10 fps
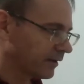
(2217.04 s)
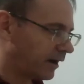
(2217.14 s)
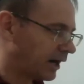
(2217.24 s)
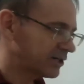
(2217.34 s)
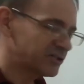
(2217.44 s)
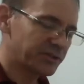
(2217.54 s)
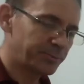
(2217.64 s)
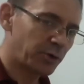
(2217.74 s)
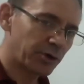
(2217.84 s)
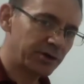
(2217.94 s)
are
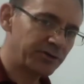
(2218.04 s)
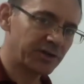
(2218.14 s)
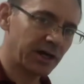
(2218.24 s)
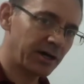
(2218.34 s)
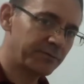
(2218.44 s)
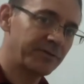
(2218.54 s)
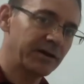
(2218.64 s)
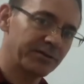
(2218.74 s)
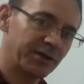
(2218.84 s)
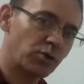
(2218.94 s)
supporters of
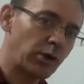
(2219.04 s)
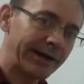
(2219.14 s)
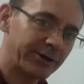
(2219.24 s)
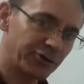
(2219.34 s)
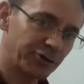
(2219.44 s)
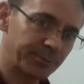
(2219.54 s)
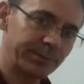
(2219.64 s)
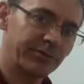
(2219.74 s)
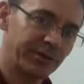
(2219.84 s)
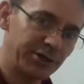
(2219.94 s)
the choir group,
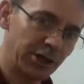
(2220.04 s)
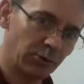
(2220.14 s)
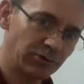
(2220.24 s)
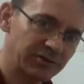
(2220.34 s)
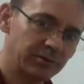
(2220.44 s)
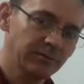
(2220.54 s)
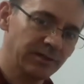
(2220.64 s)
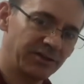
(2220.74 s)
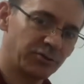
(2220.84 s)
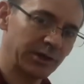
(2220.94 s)
the Notes,
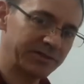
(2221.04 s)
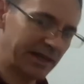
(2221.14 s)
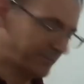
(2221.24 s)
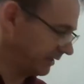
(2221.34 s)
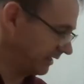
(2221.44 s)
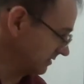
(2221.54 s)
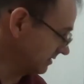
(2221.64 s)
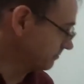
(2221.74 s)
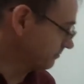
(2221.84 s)
is what that means.